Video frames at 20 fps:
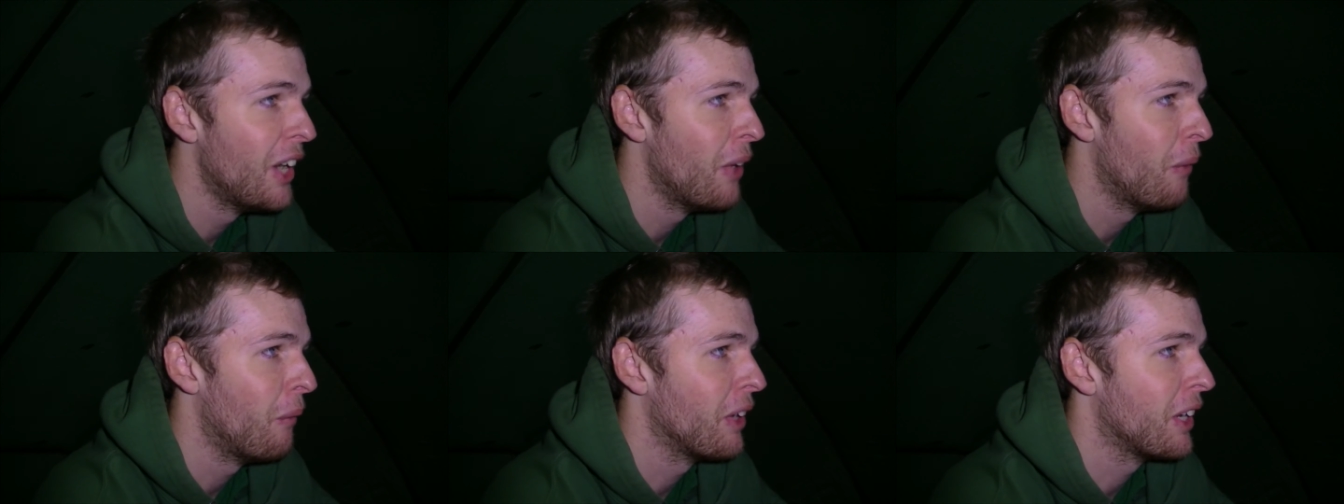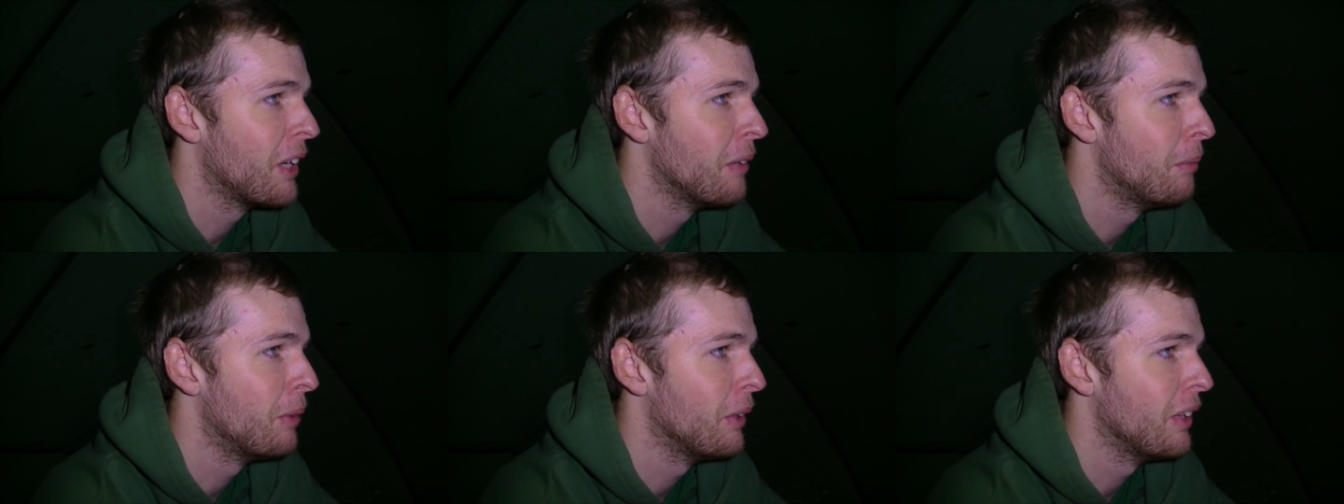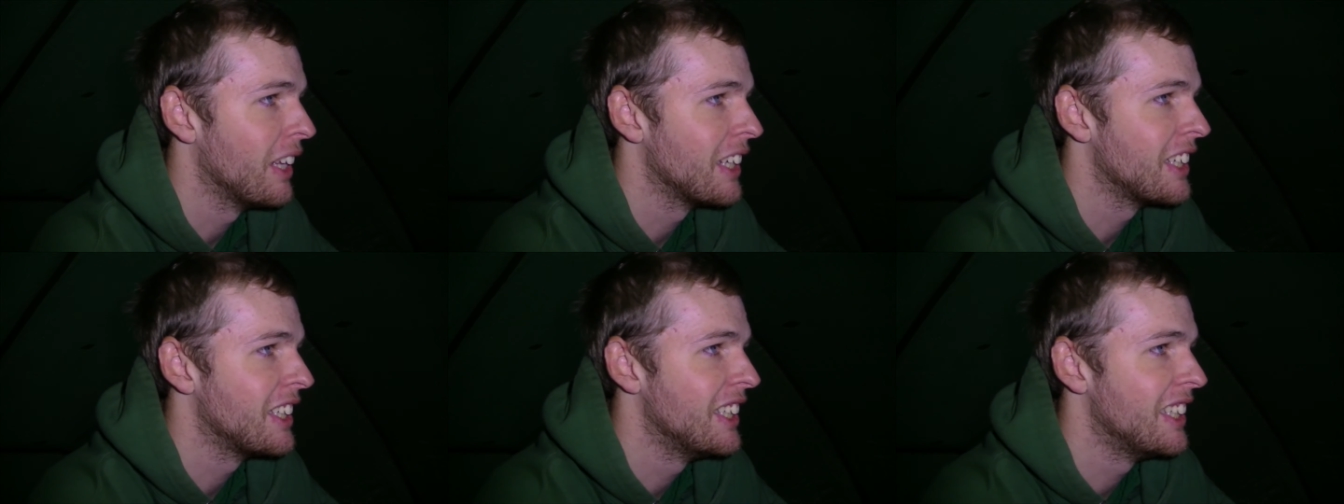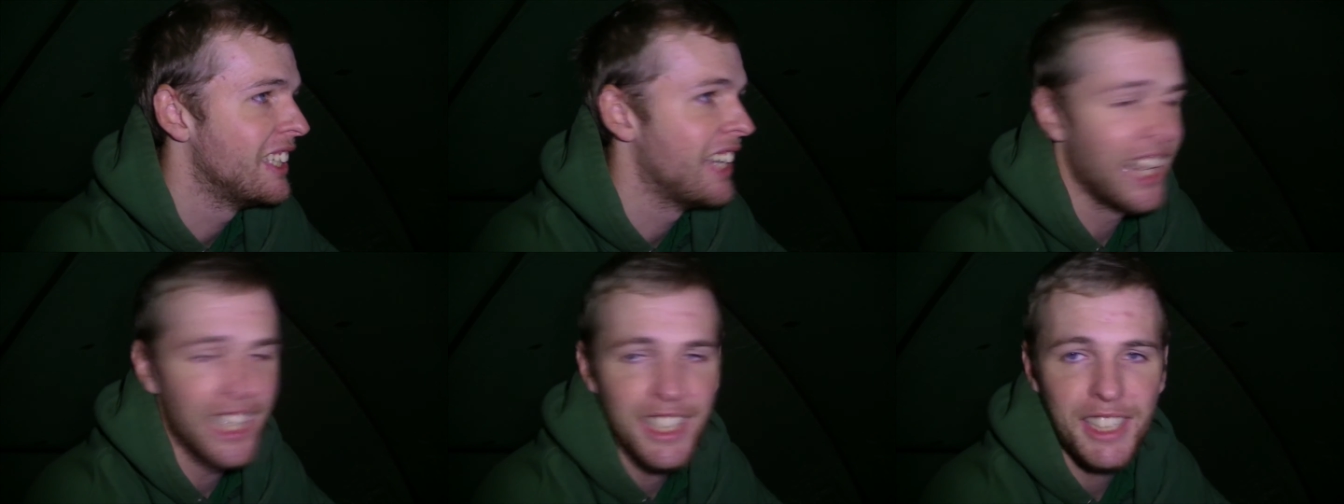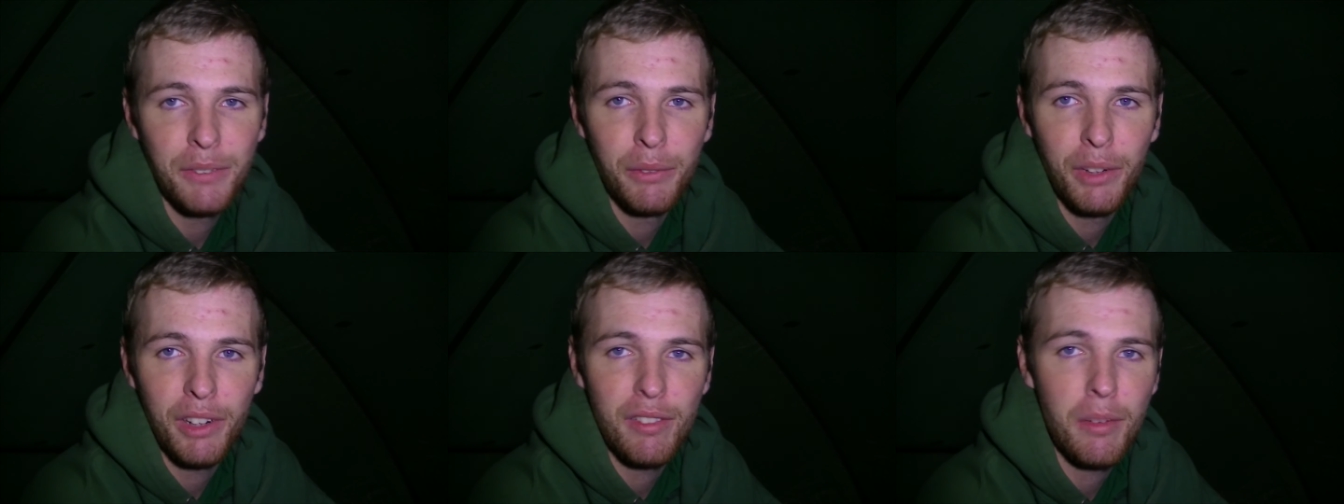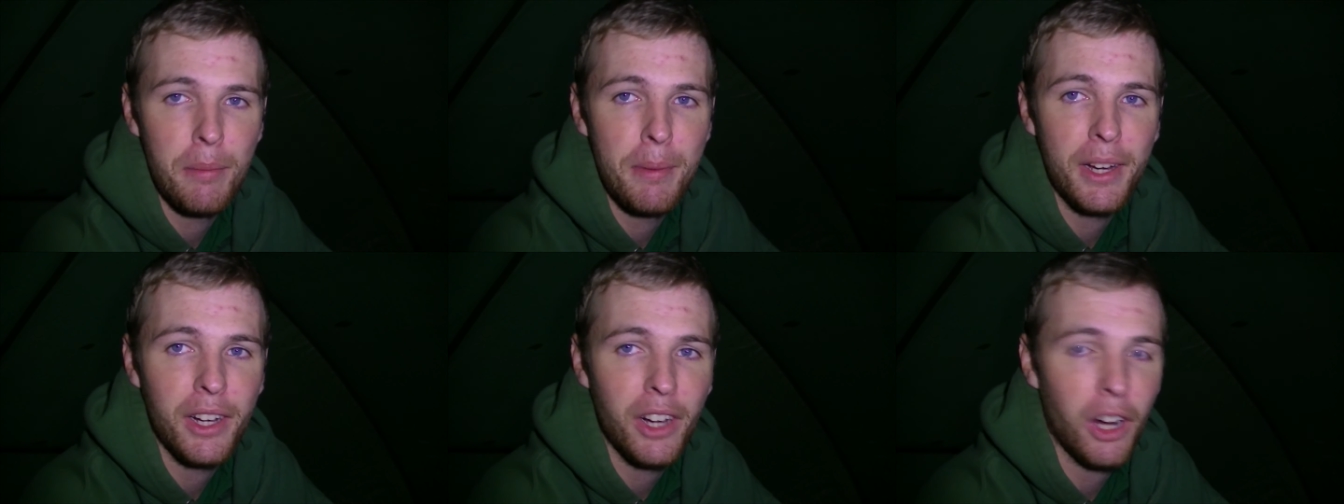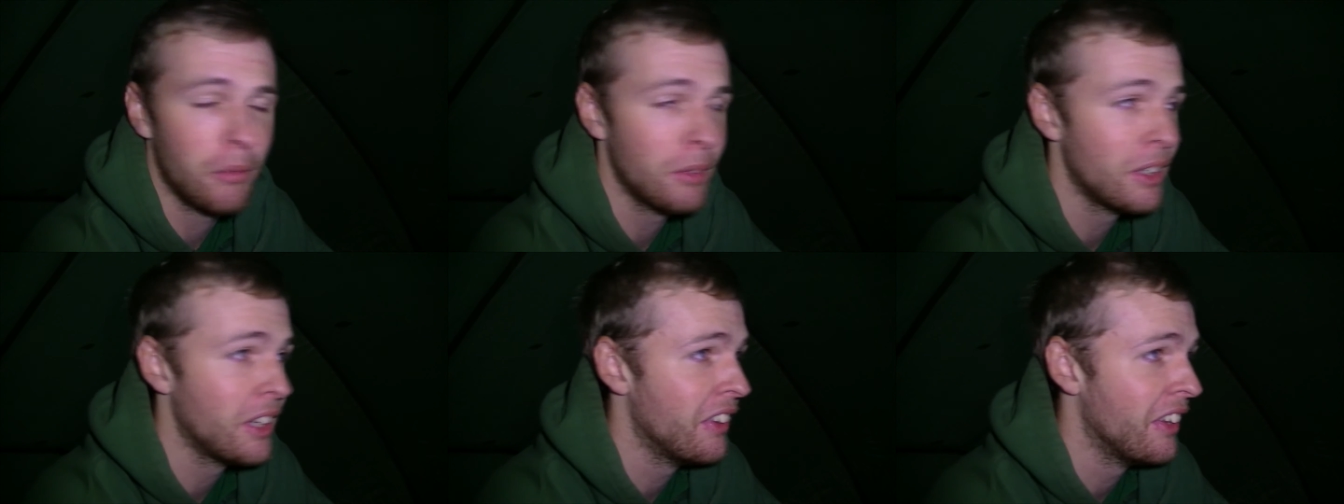we can put that to the test and we'll have a big
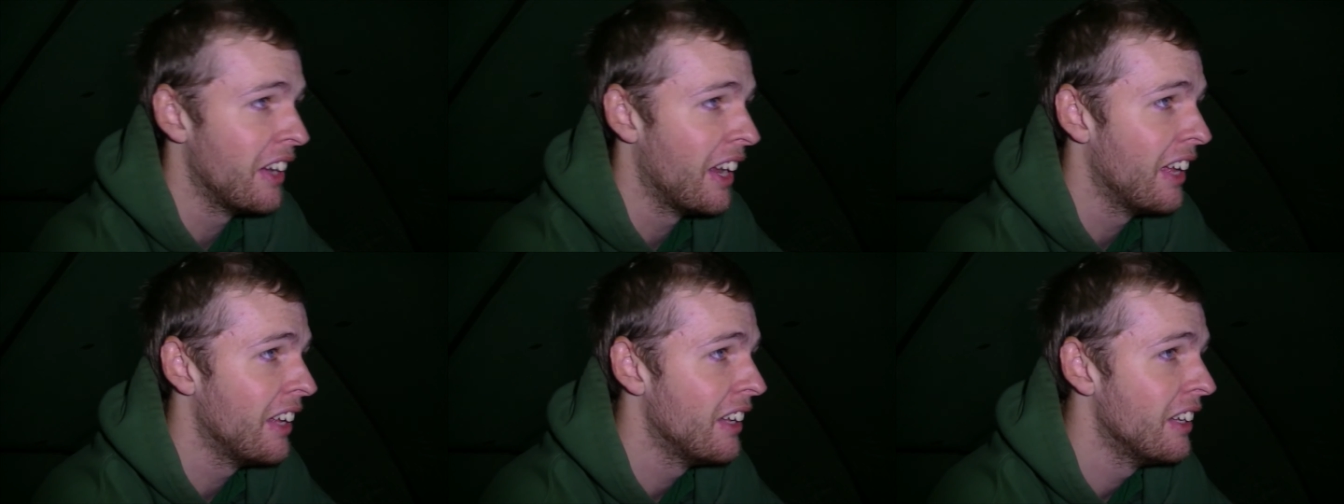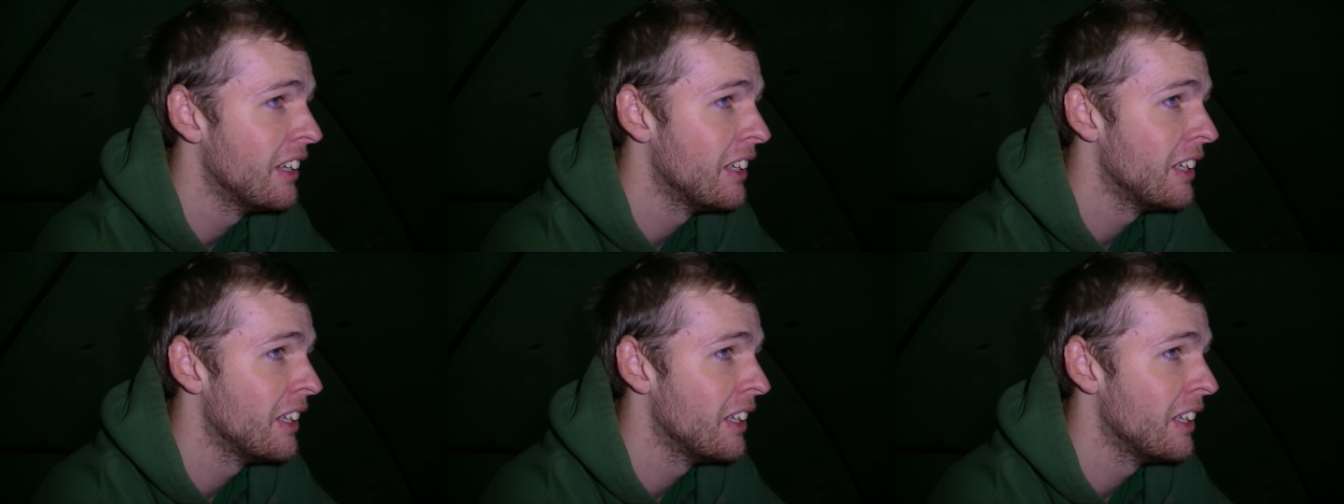common in the net.